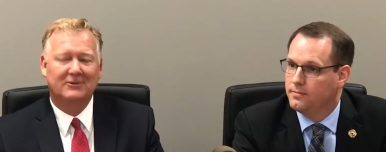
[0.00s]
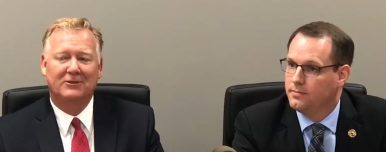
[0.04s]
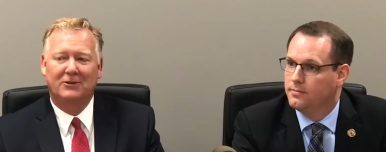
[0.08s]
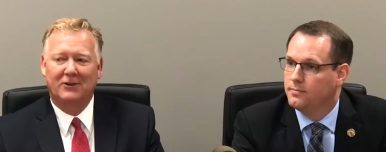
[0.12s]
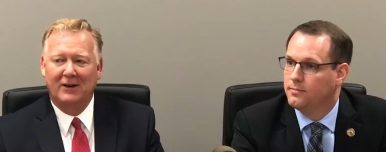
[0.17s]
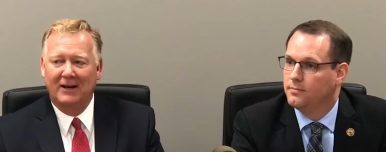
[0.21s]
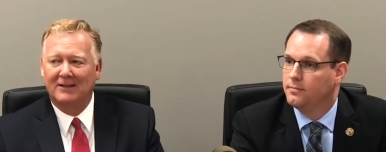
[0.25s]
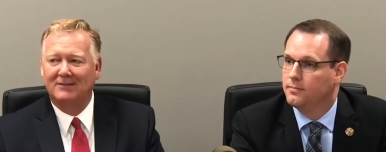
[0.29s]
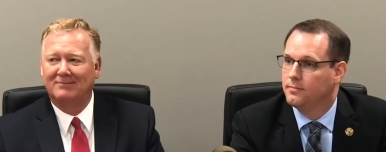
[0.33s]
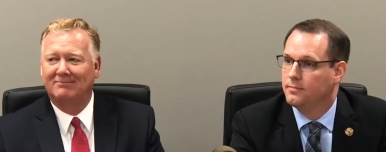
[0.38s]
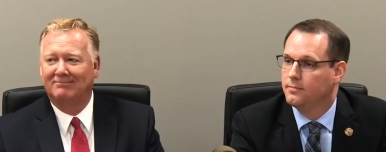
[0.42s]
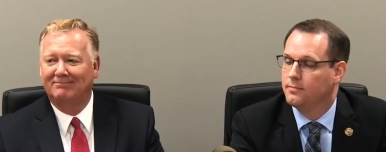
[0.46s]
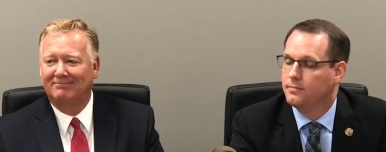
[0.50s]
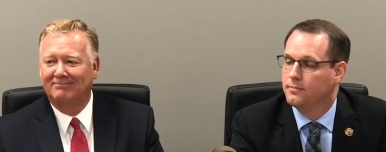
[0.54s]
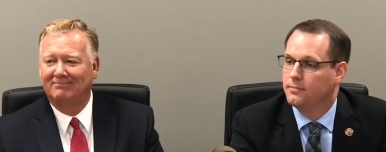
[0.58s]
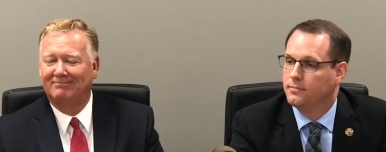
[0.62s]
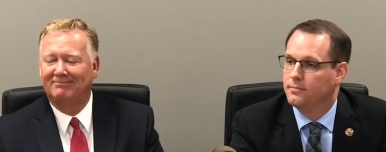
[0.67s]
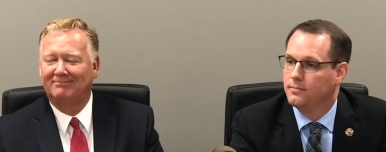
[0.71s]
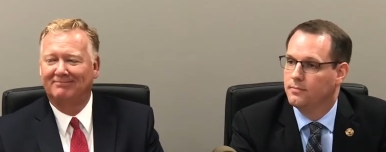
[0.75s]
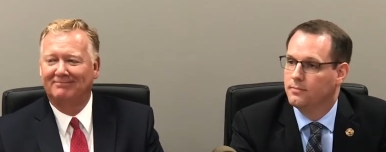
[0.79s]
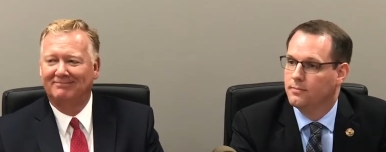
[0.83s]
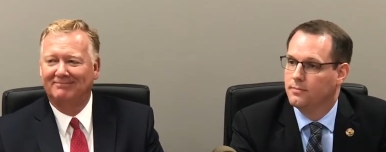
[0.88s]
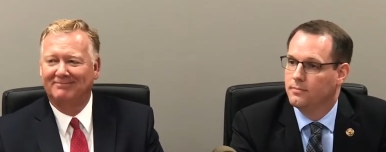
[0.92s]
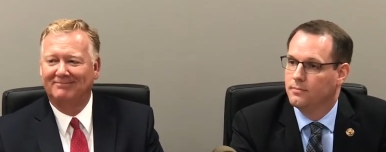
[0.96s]

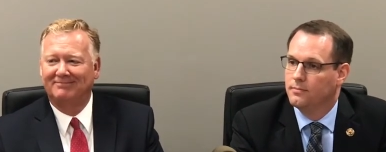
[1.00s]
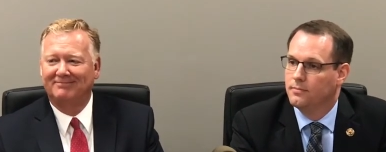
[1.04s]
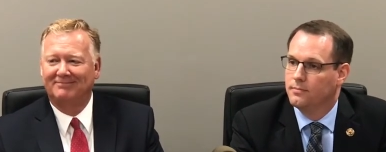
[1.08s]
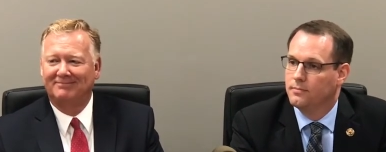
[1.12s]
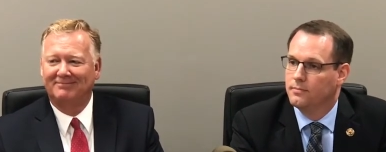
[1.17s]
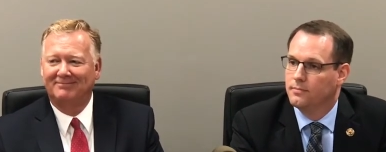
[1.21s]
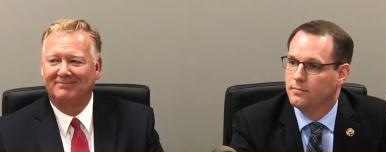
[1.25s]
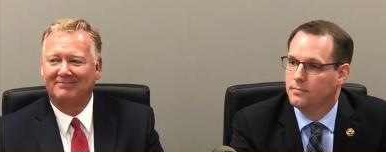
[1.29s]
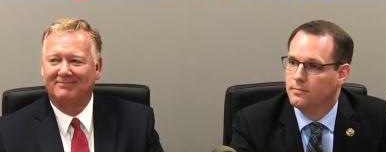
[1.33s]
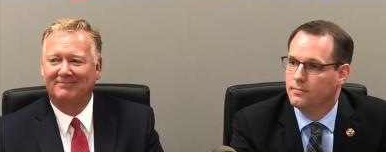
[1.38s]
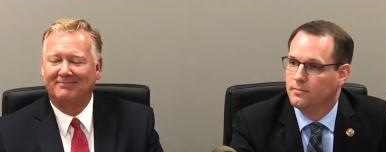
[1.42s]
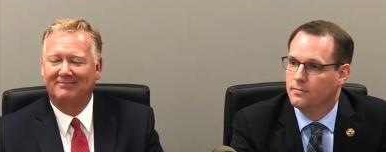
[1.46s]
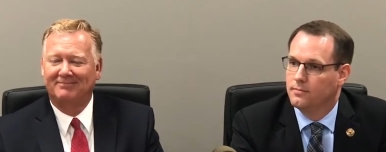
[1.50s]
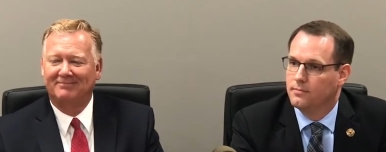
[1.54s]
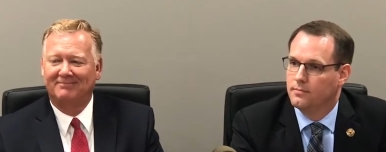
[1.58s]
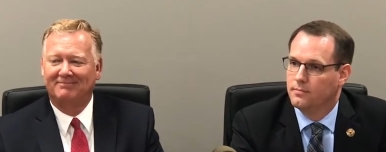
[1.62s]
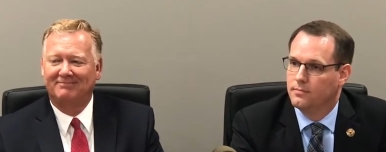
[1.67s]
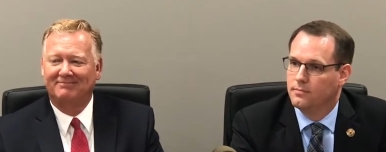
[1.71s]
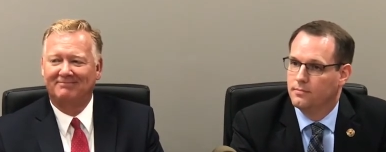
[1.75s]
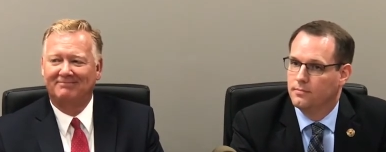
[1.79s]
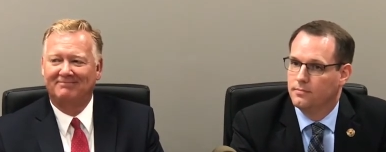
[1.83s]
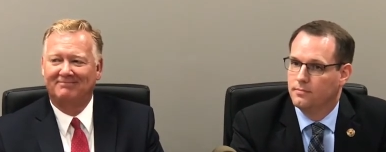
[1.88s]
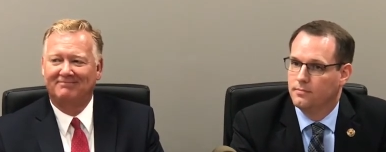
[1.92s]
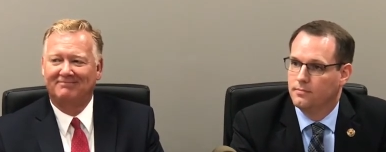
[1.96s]

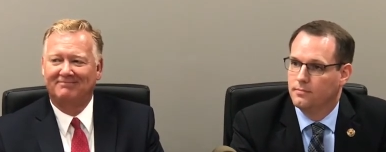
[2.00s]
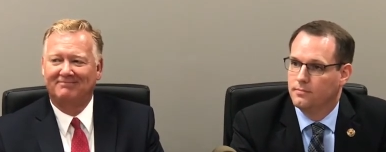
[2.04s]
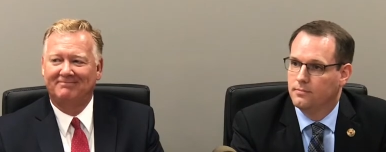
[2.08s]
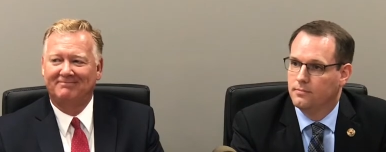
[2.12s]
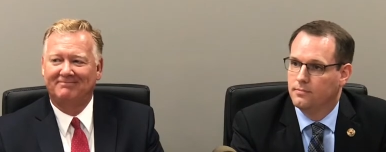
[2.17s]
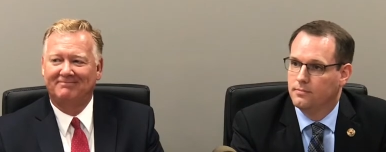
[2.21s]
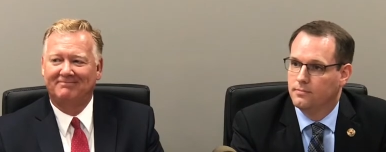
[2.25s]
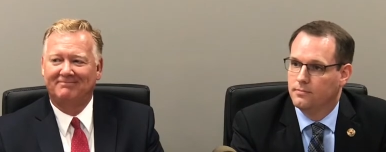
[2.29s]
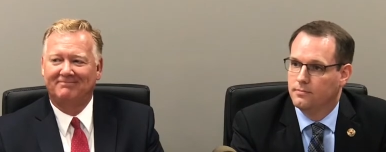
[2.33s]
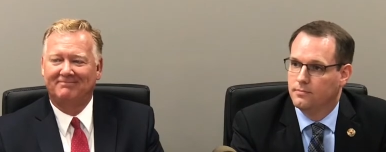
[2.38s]
(silence)